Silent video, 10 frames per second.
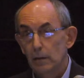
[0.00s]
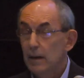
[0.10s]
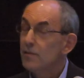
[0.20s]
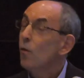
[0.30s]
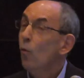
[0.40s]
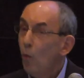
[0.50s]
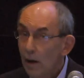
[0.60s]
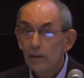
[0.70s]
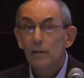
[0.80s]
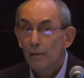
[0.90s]
yes,
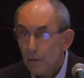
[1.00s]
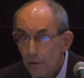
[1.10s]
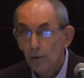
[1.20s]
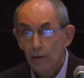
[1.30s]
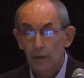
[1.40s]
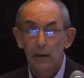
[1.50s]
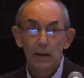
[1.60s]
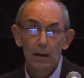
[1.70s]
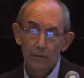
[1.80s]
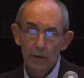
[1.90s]
1/3
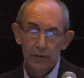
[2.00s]
of our